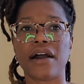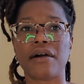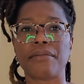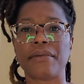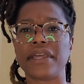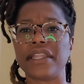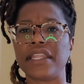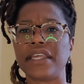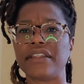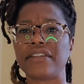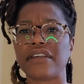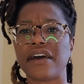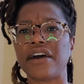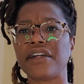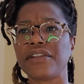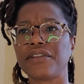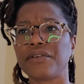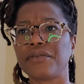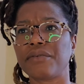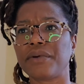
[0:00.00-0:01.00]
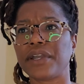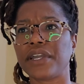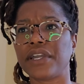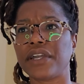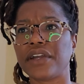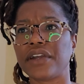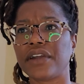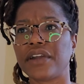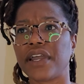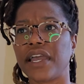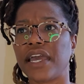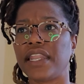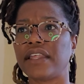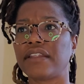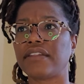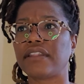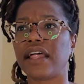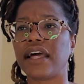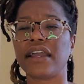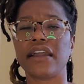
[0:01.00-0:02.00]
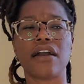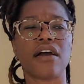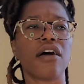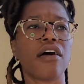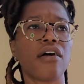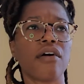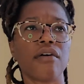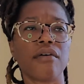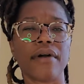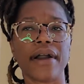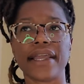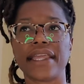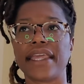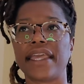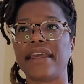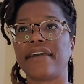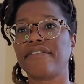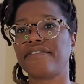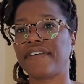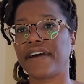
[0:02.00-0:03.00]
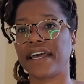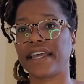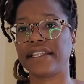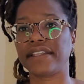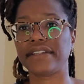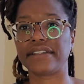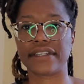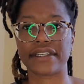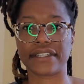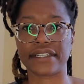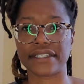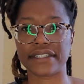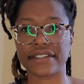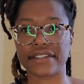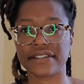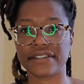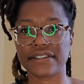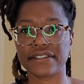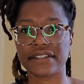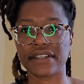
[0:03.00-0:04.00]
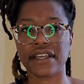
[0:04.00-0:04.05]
in his underwear, and it's like, oh, I can't find Dennis.